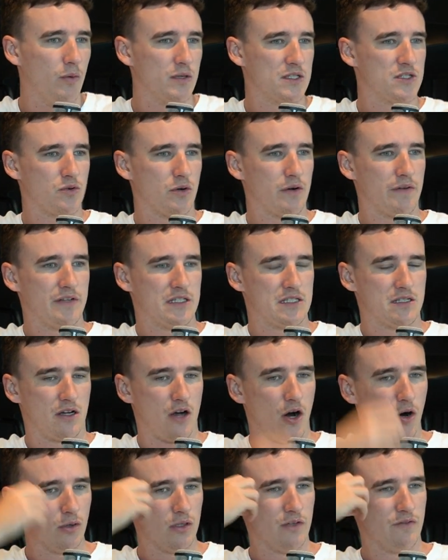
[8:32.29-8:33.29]
It's a
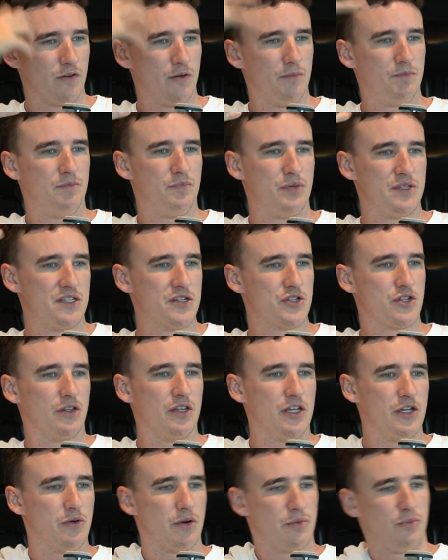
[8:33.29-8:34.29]
goal of a position that
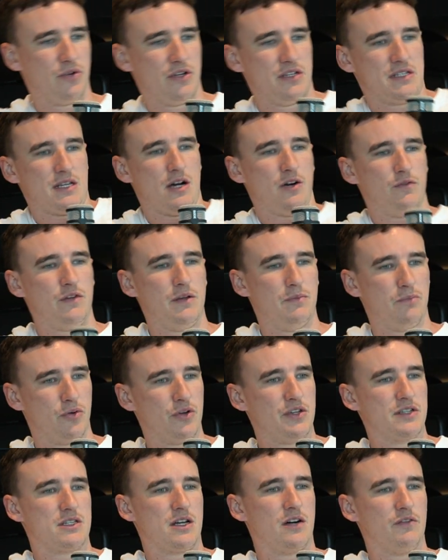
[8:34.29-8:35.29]
you want to put yourself
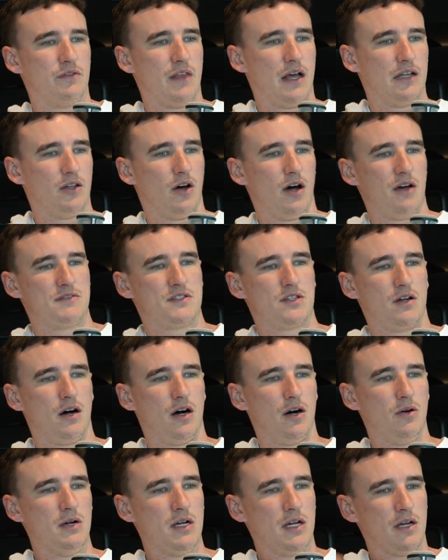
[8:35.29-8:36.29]
in that
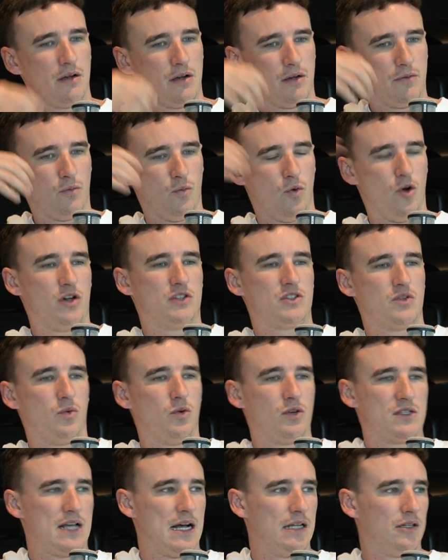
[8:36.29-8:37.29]
lifestyle, work
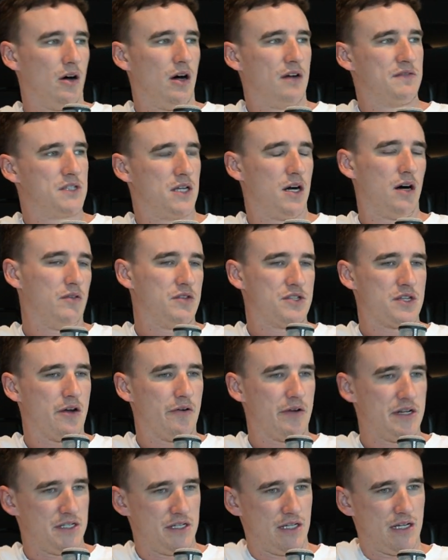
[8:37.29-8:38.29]
towards that lifestyle. There's no
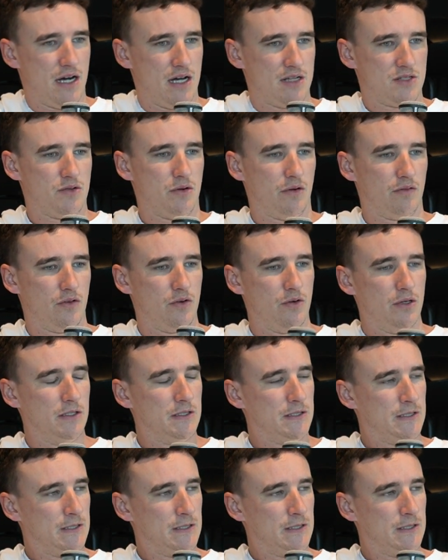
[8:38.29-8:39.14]
reason you can't sort of do it.